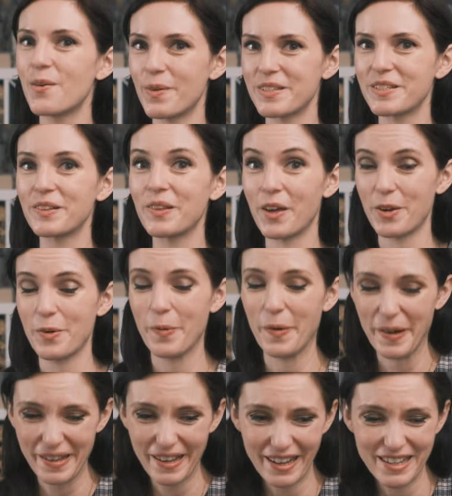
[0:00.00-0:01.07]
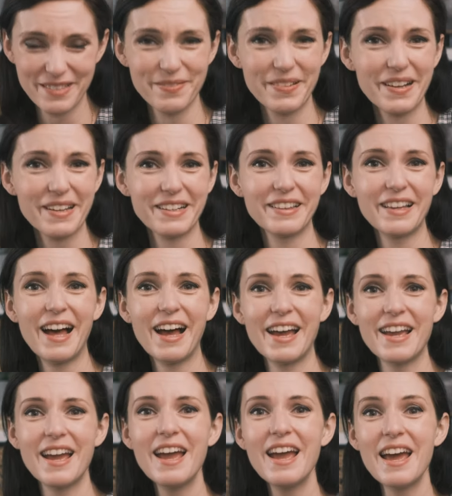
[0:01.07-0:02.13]
it was a lot of work, guys, I'm not gonna
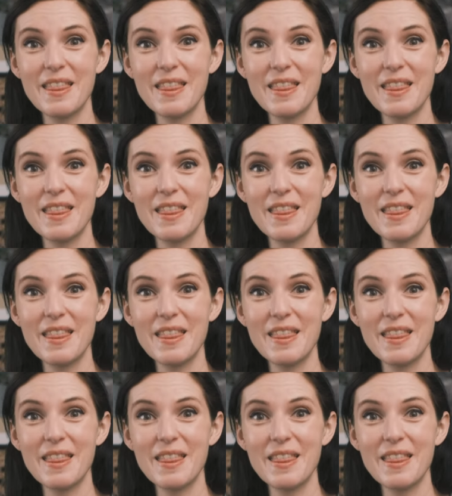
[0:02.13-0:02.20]
lie.